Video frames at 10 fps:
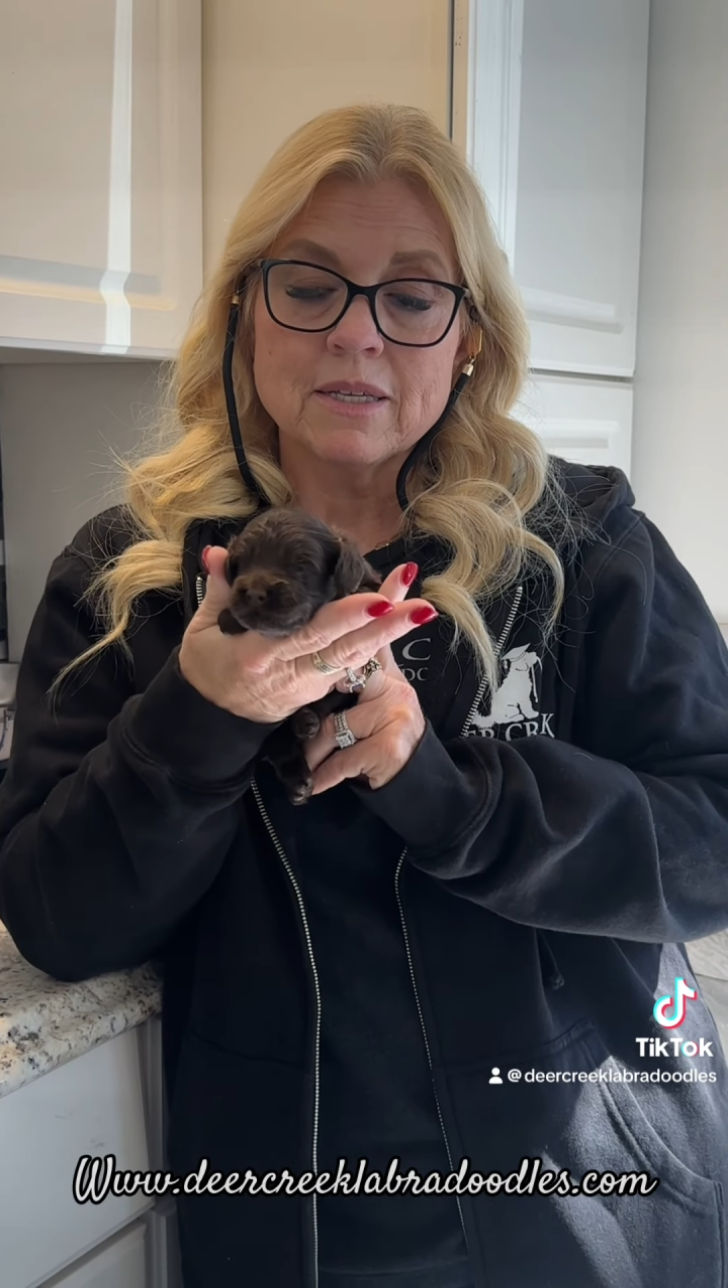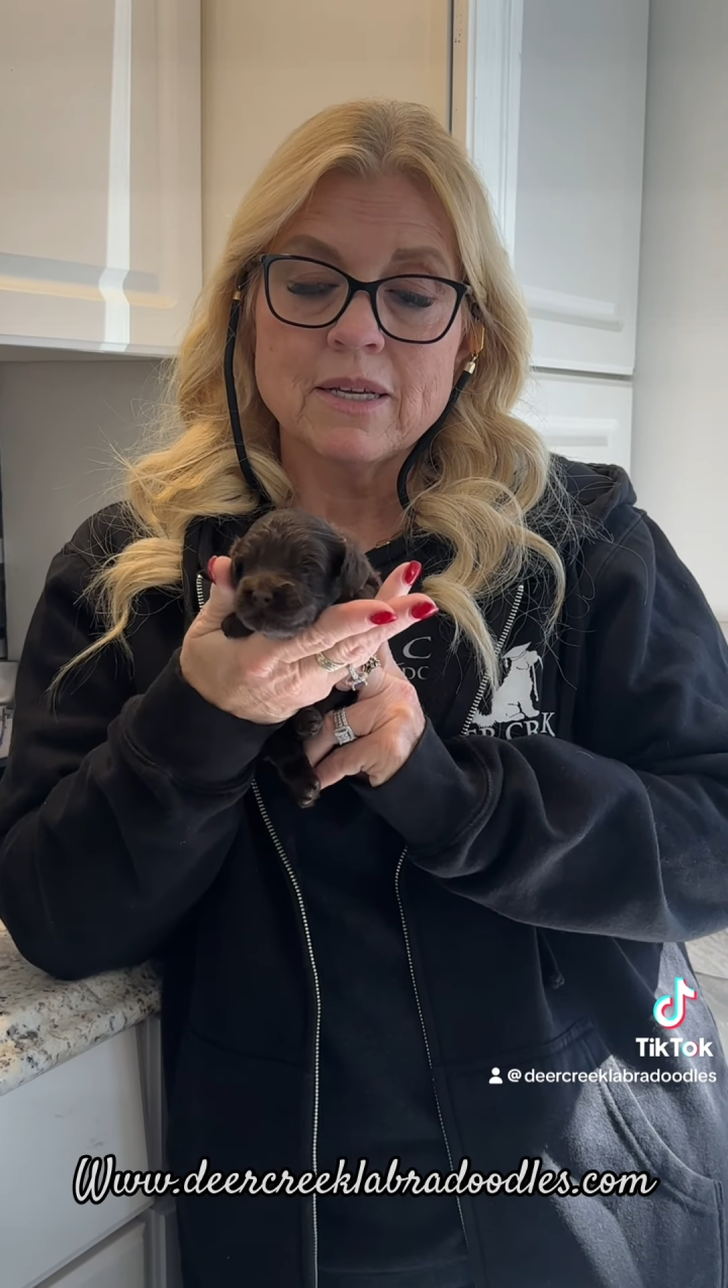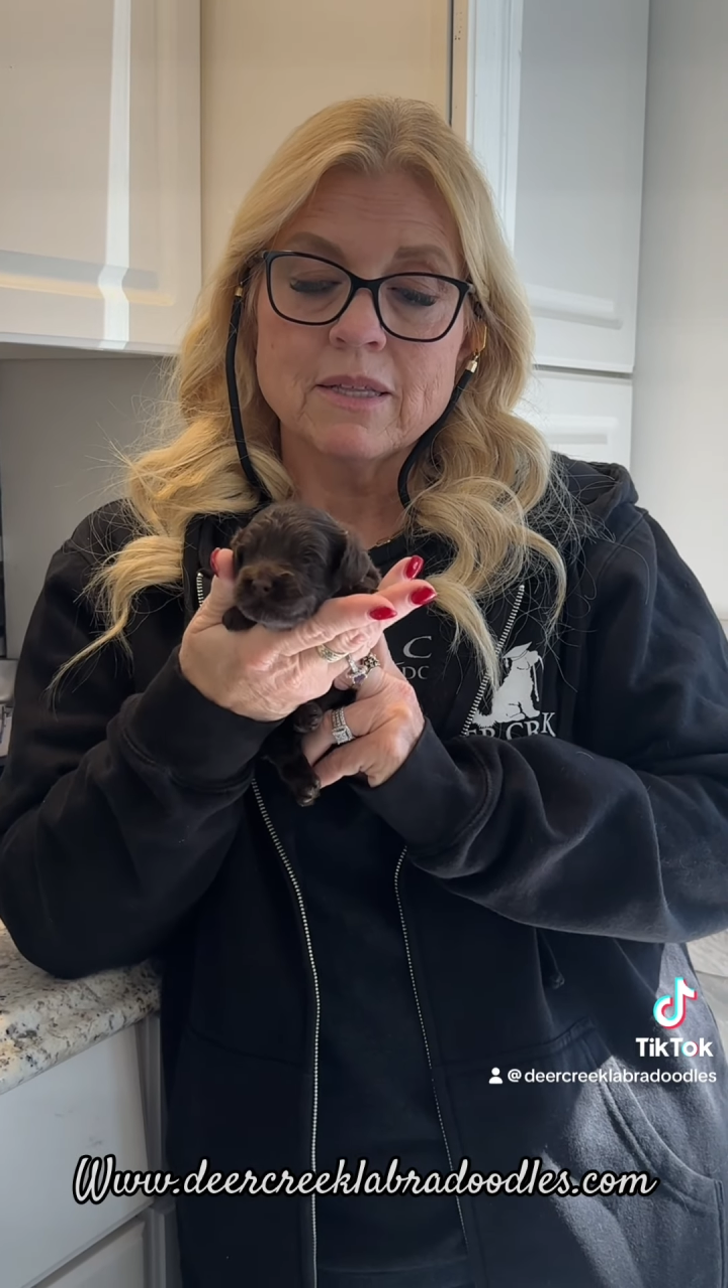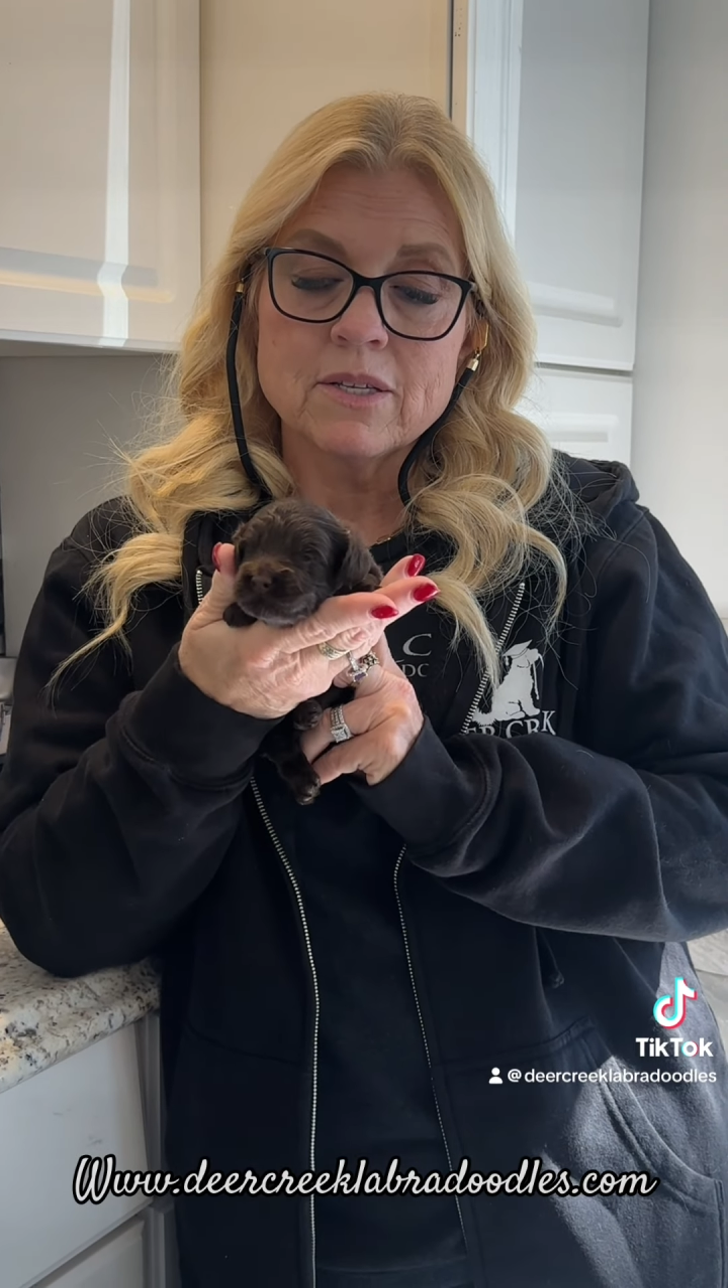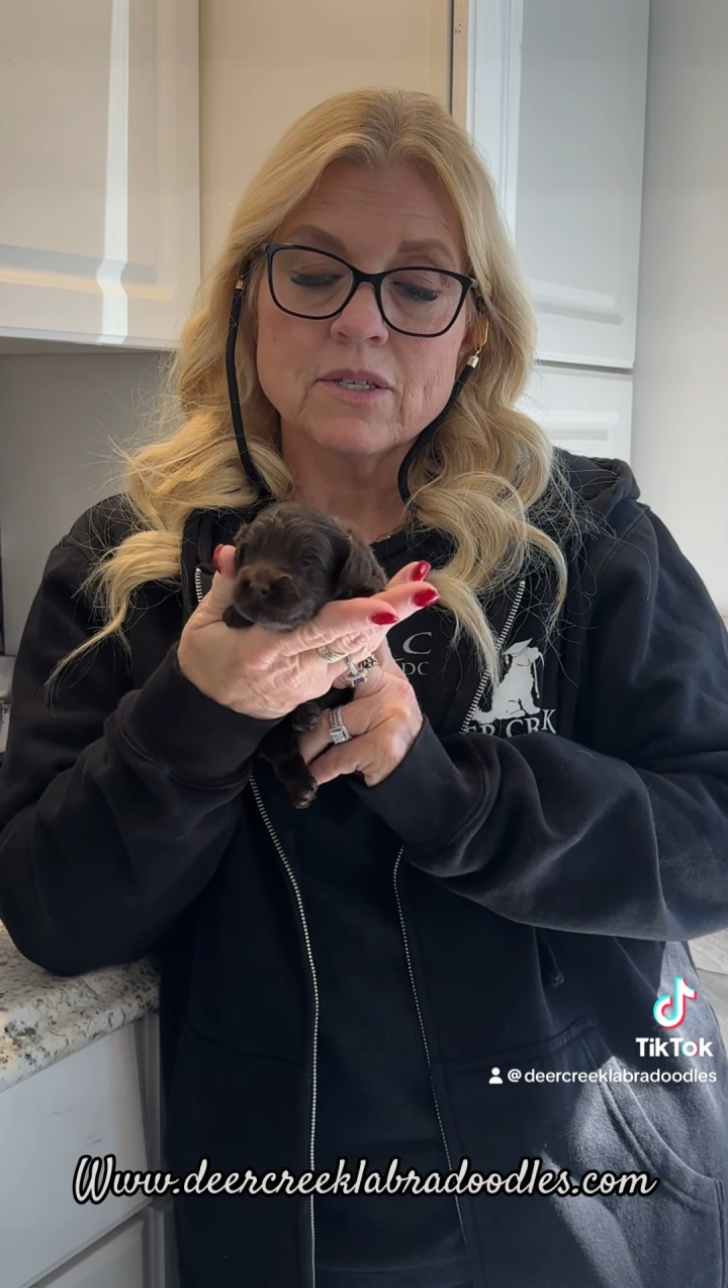in
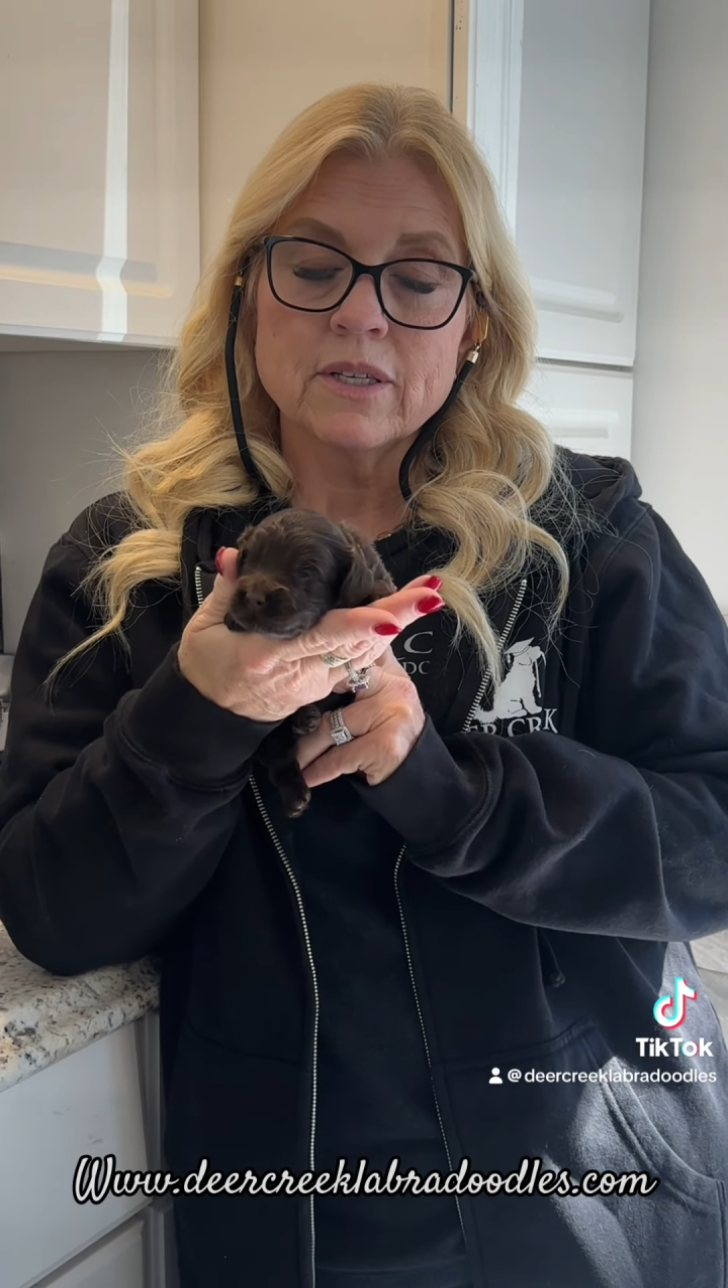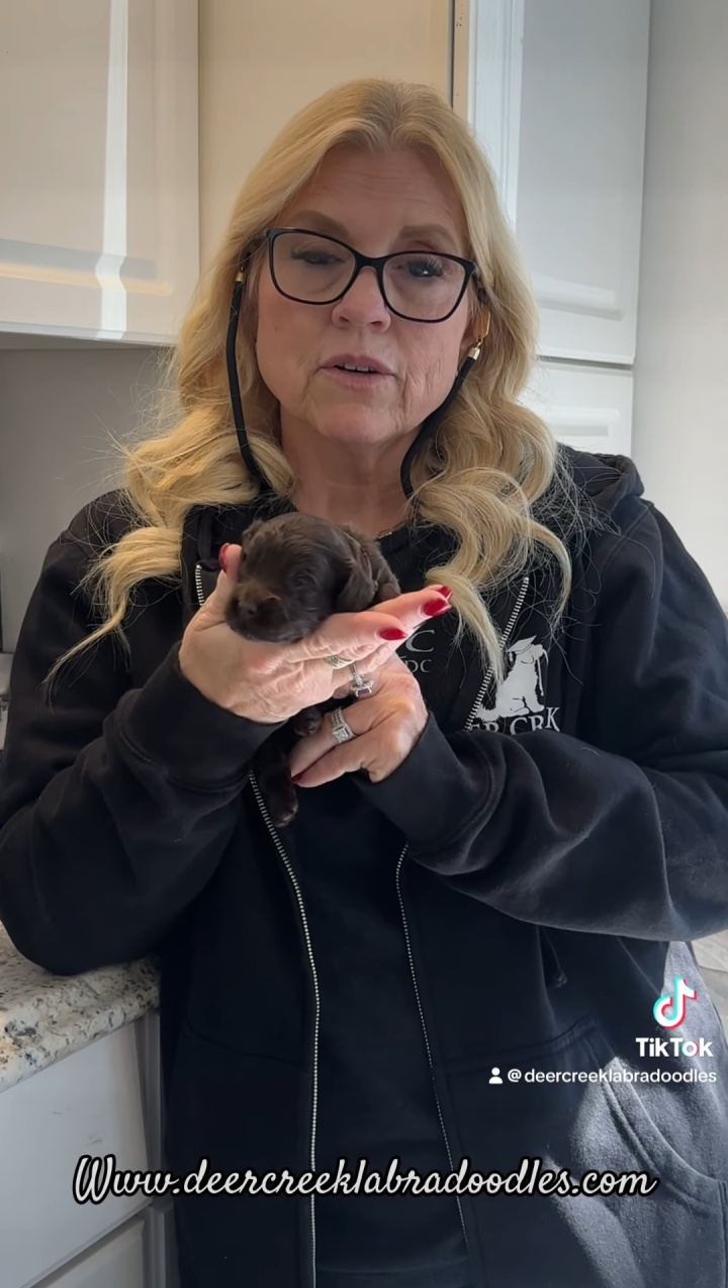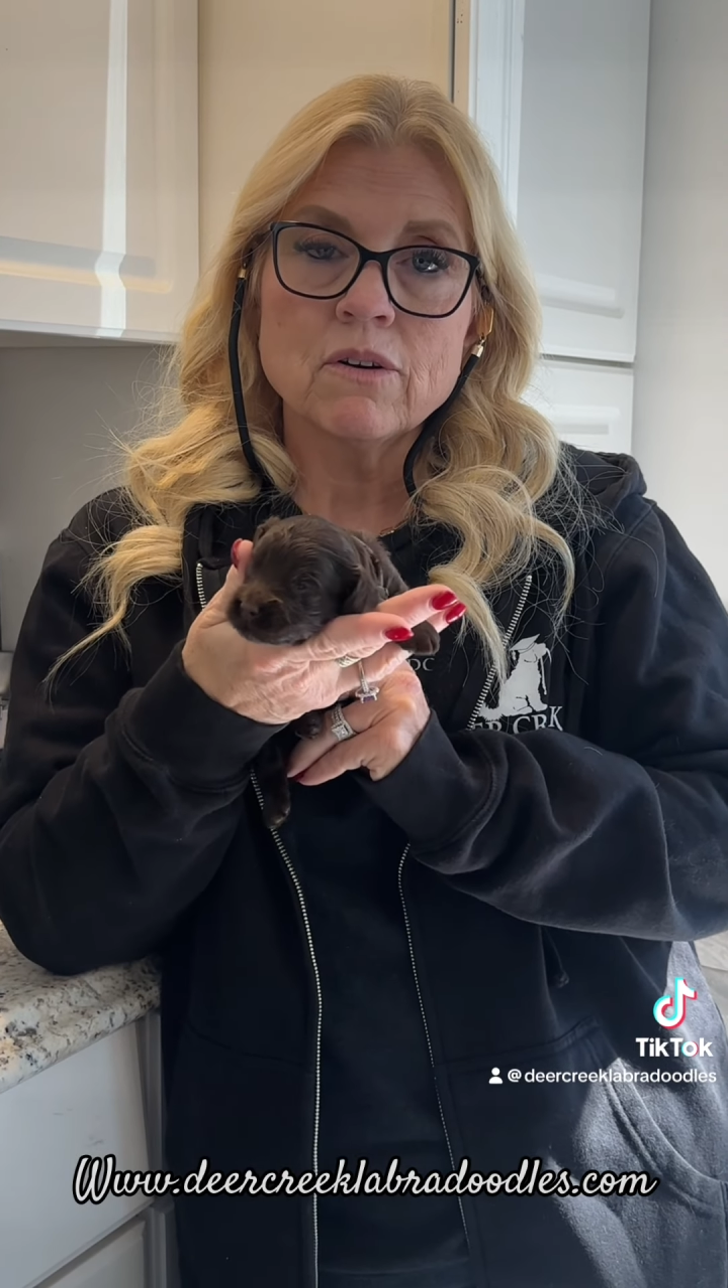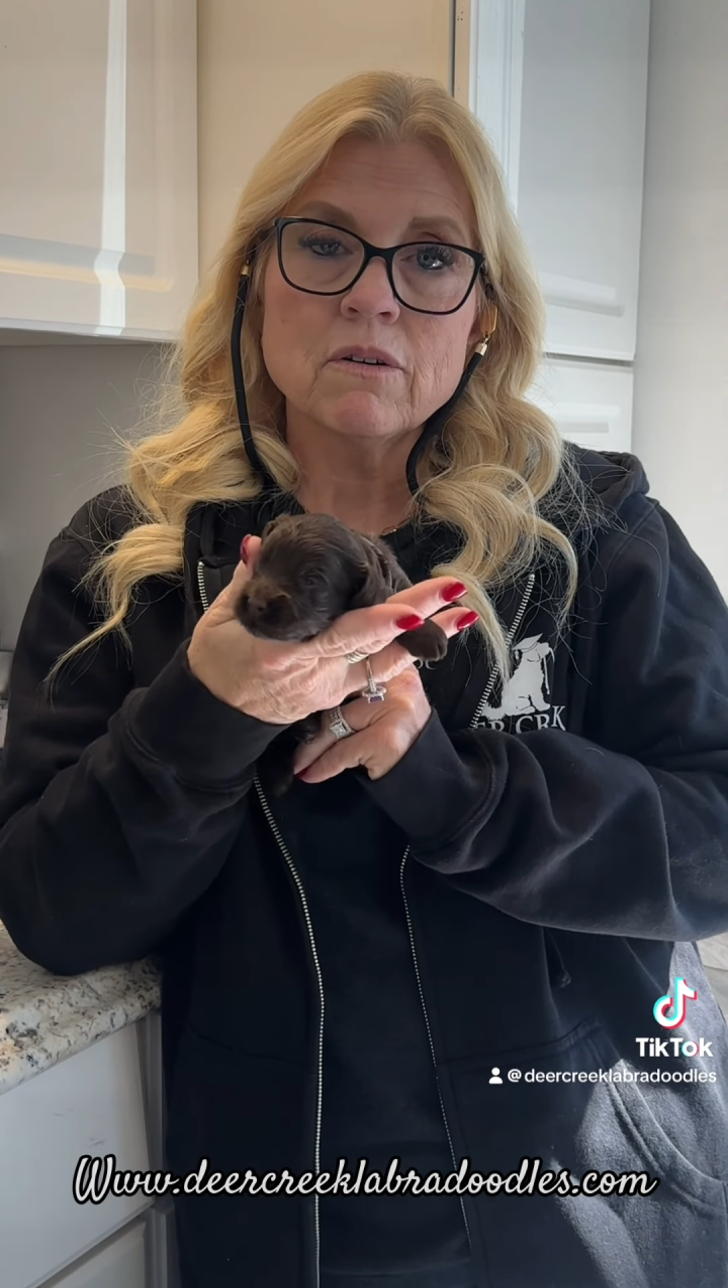this litter.